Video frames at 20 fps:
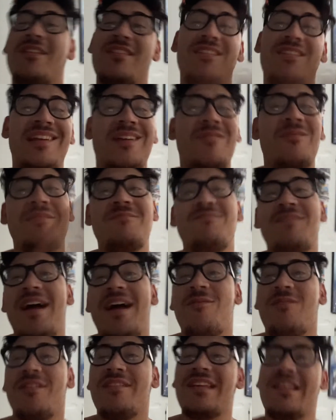Doogie, and we
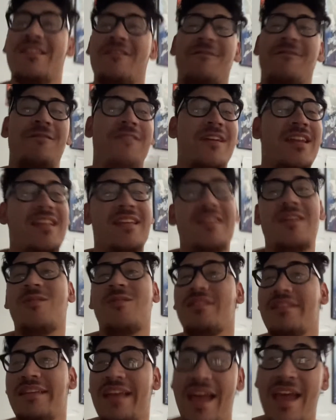back with another video,
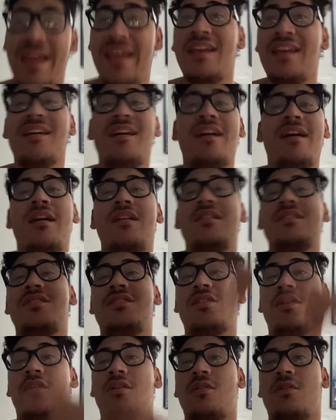gang.
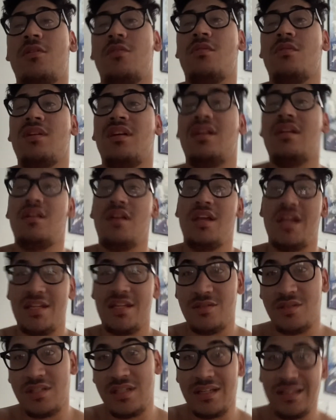So, as
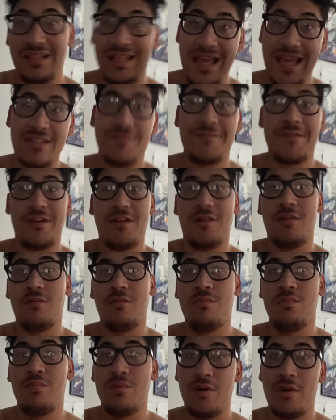you seen in the last video,
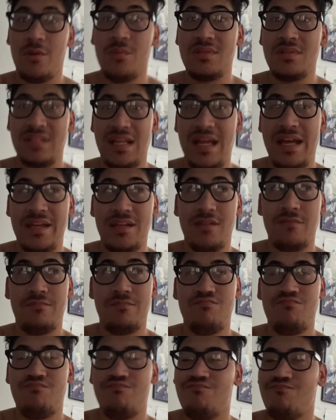boy was like,
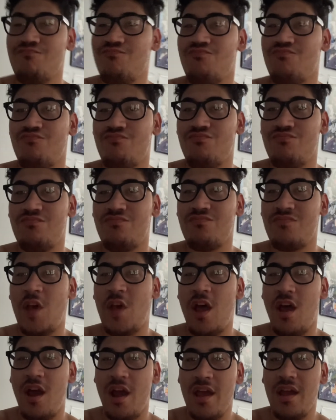
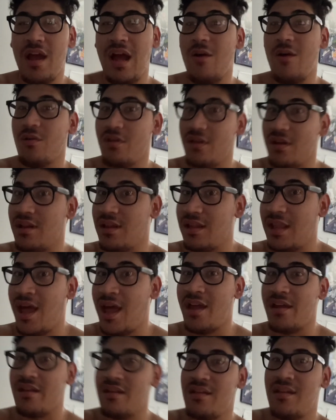alright, I ordered a
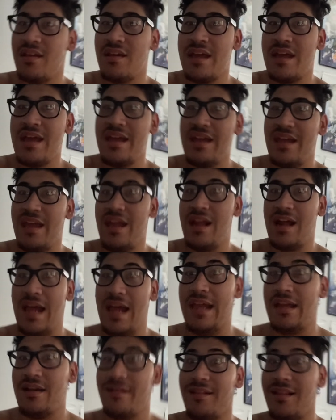line. And I
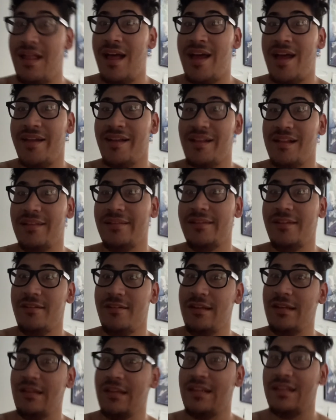ain't gonna lie,
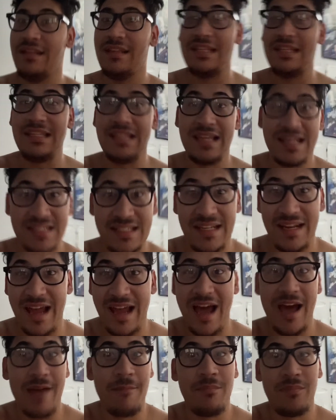literally, yesterday
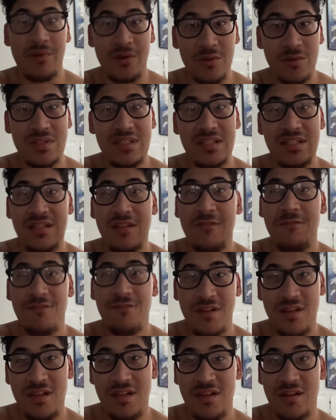I posted the
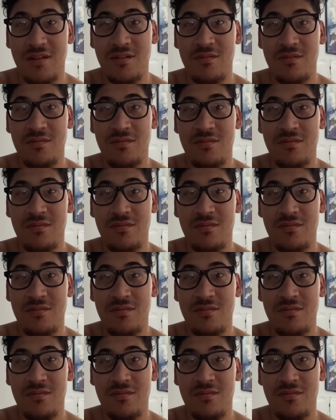video.